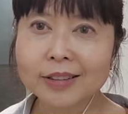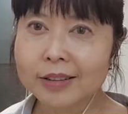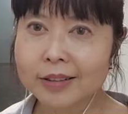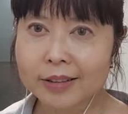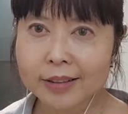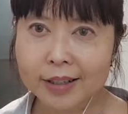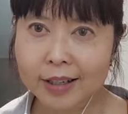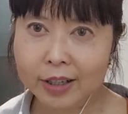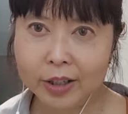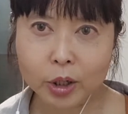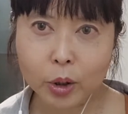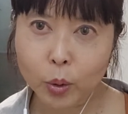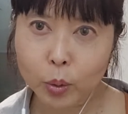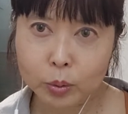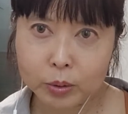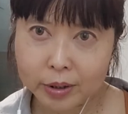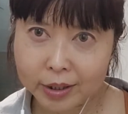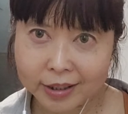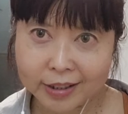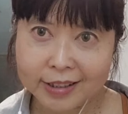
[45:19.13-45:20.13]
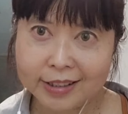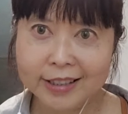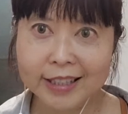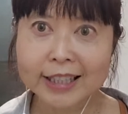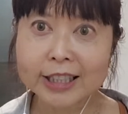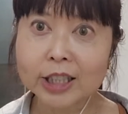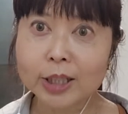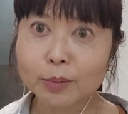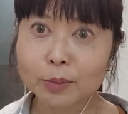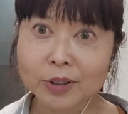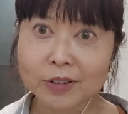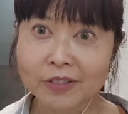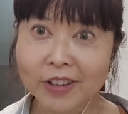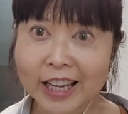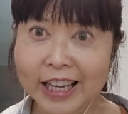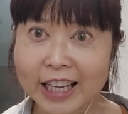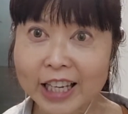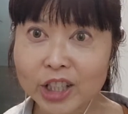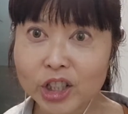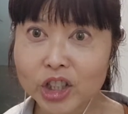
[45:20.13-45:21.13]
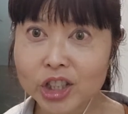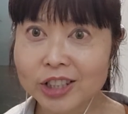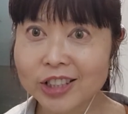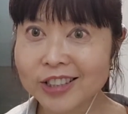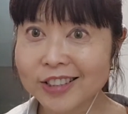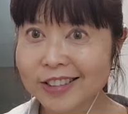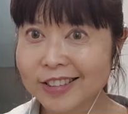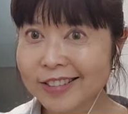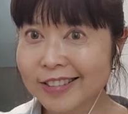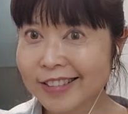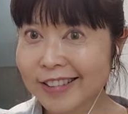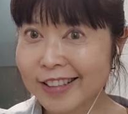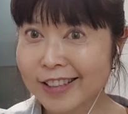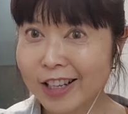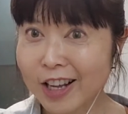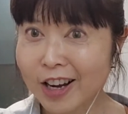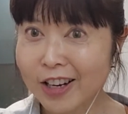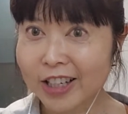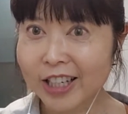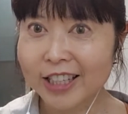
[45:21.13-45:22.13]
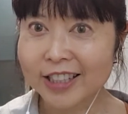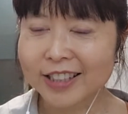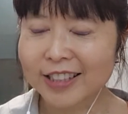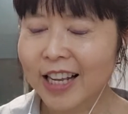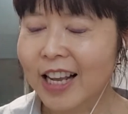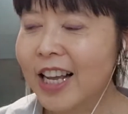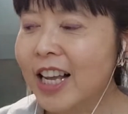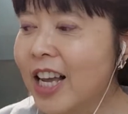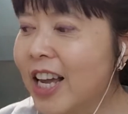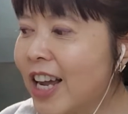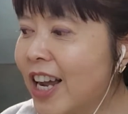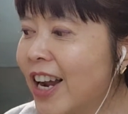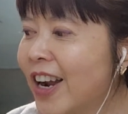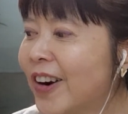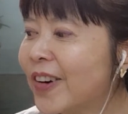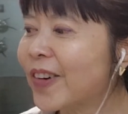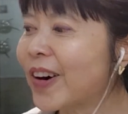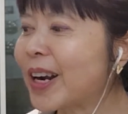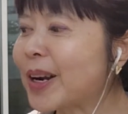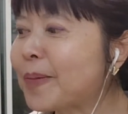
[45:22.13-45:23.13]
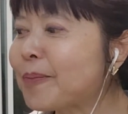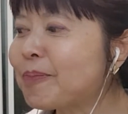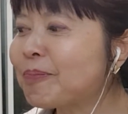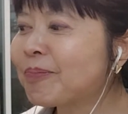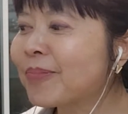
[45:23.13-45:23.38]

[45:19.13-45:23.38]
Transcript: not oldest in terms of age, just the longest, right?